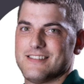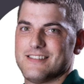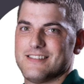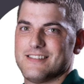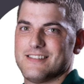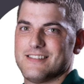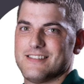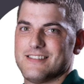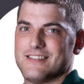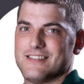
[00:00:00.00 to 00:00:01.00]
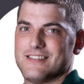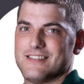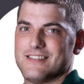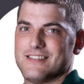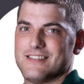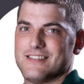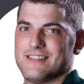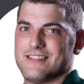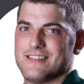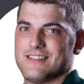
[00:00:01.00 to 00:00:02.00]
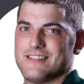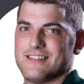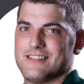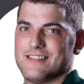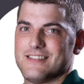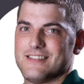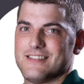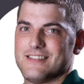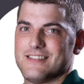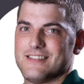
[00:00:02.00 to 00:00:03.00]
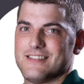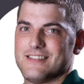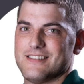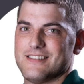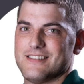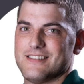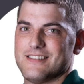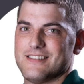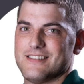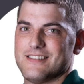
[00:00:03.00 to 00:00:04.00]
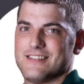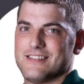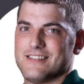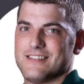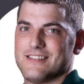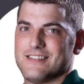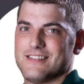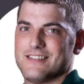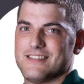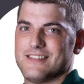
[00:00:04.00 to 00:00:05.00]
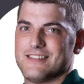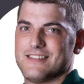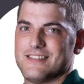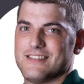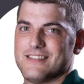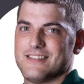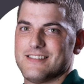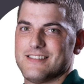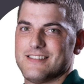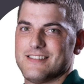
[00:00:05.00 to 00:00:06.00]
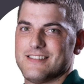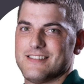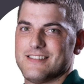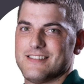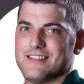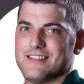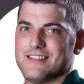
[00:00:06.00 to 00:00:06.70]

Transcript: (no lip movement)